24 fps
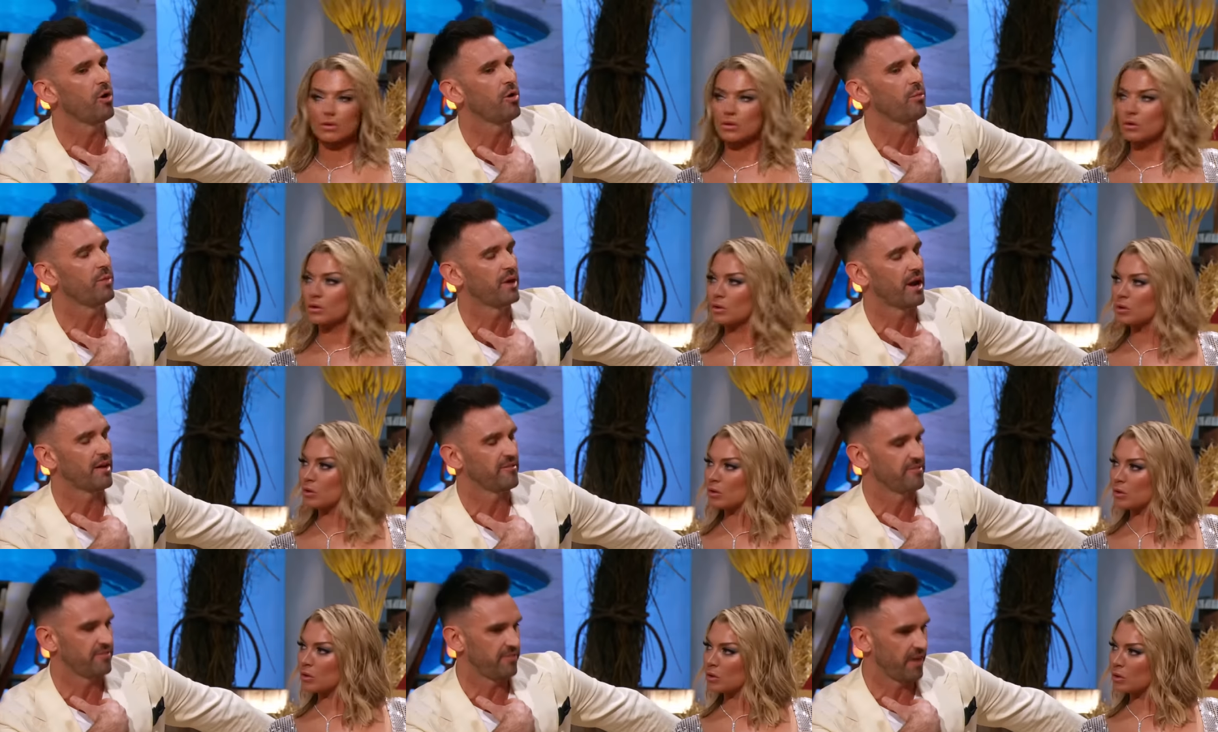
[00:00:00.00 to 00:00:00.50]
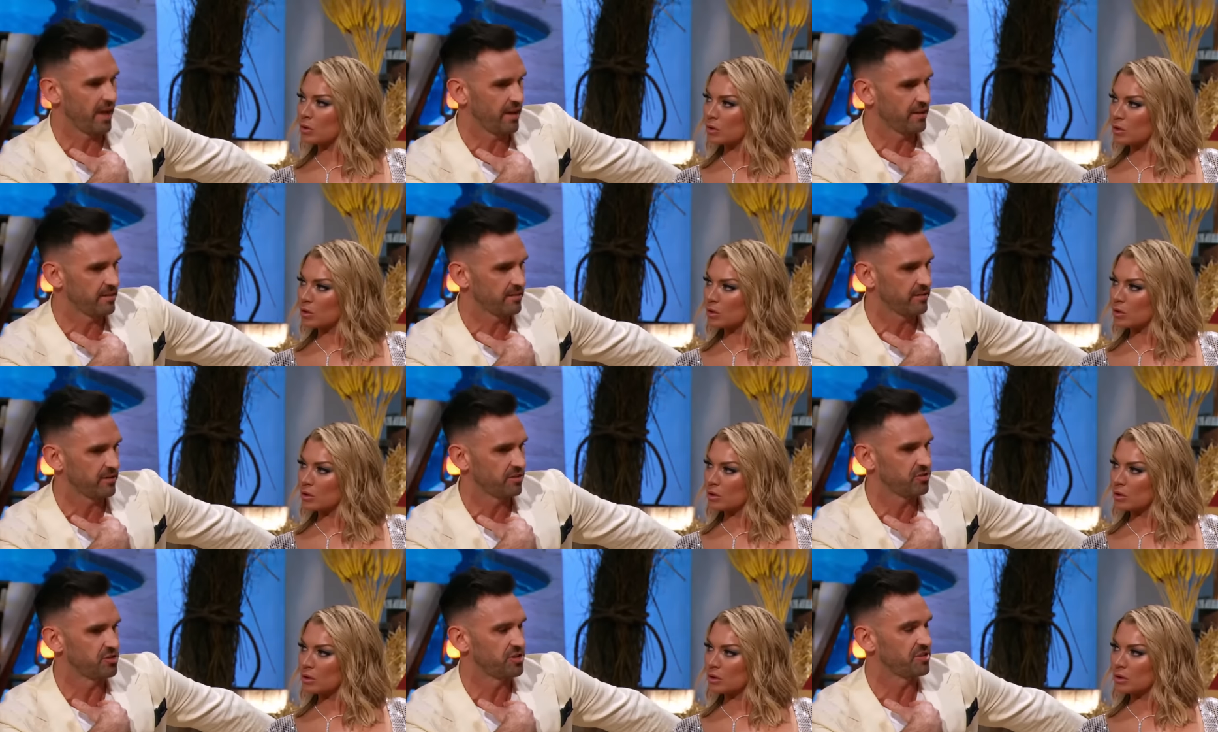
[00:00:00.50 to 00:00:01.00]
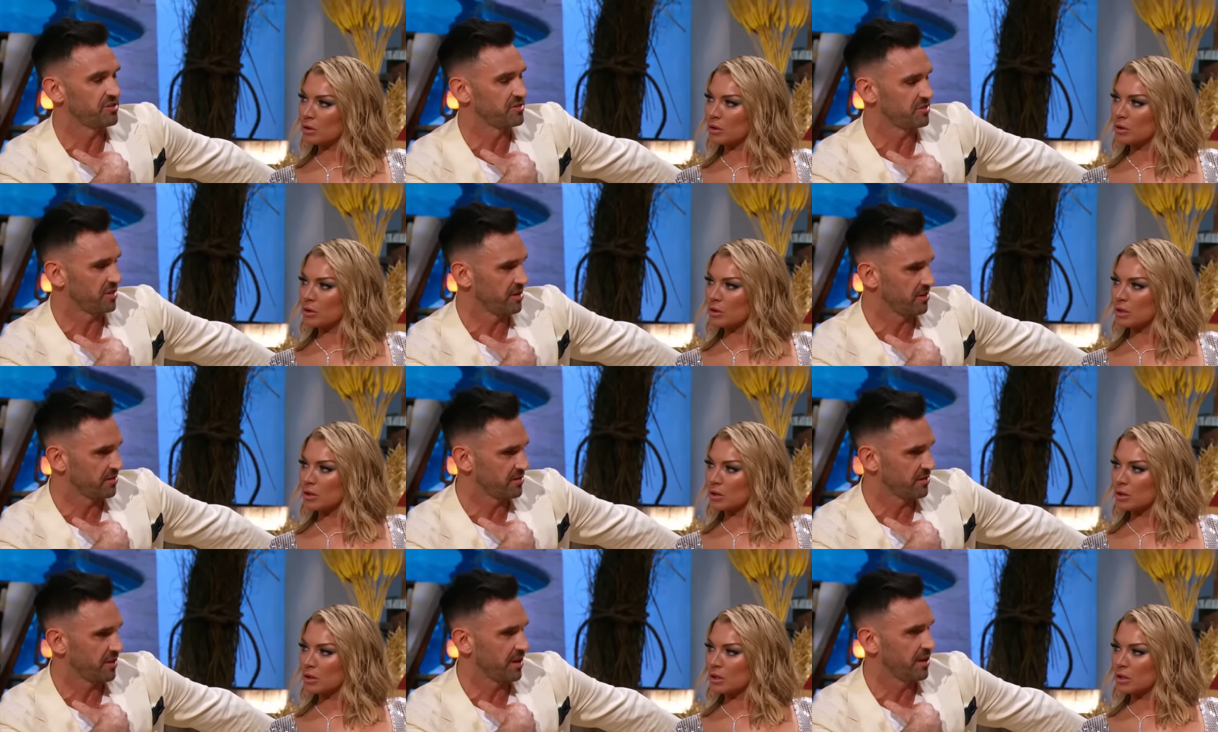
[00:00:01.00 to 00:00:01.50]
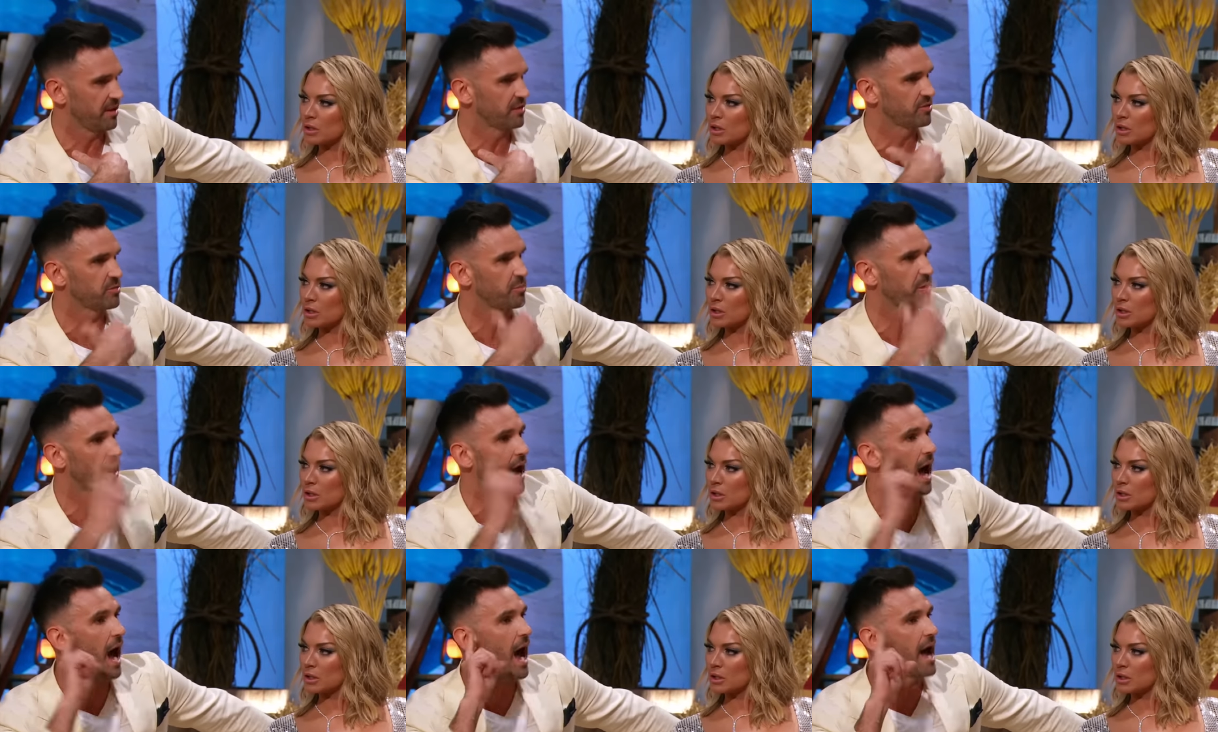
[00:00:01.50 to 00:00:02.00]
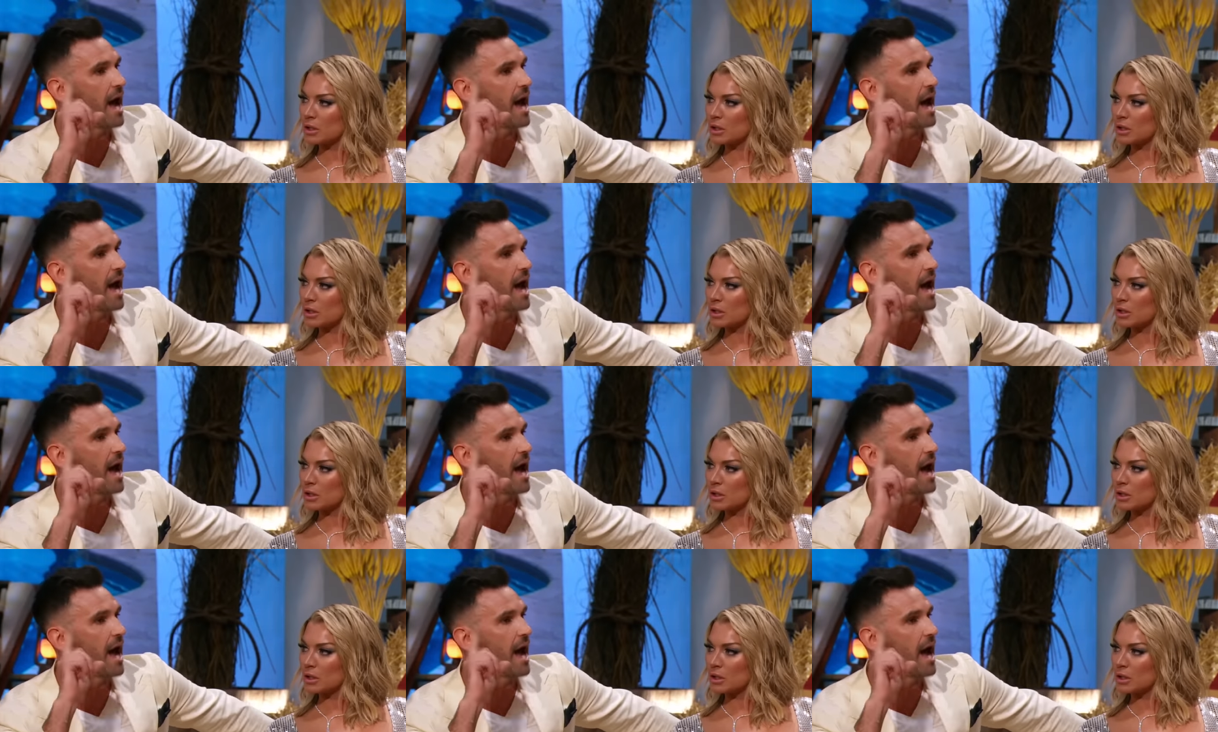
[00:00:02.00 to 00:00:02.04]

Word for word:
Speaker 1: home and I vent, and she sees things. But